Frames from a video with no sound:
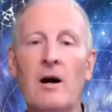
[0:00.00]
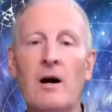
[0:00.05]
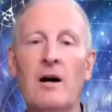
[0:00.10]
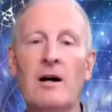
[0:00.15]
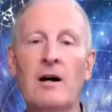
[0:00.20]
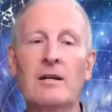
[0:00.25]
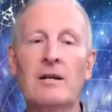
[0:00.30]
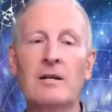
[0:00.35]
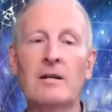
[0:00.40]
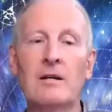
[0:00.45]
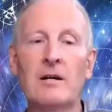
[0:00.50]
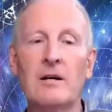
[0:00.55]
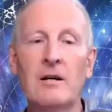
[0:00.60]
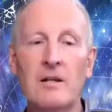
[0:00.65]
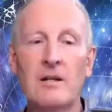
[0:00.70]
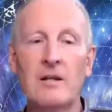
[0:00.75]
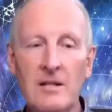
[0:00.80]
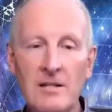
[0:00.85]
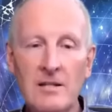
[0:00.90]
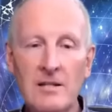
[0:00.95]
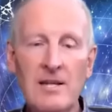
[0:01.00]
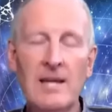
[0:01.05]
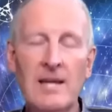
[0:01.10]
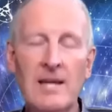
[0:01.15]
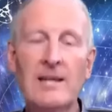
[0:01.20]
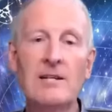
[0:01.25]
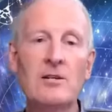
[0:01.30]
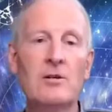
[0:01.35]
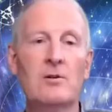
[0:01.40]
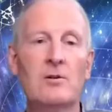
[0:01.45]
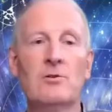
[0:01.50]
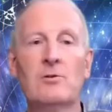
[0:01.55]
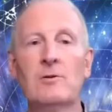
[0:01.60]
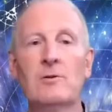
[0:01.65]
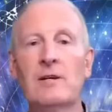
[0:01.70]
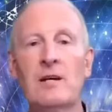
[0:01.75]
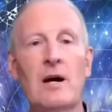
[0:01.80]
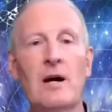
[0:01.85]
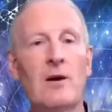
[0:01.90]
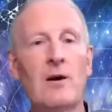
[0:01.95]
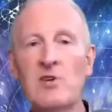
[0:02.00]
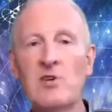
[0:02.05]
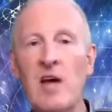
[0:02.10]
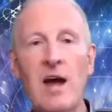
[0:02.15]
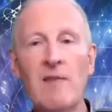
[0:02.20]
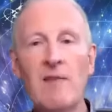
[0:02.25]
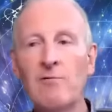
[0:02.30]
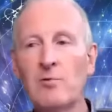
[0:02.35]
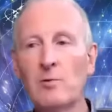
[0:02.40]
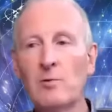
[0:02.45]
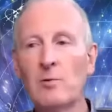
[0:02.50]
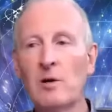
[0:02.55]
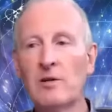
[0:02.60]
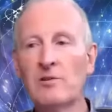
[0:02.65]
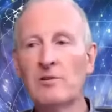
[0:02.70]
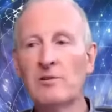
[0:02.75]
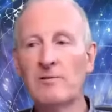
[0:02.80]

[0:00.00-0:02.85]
I continue to encourage everyone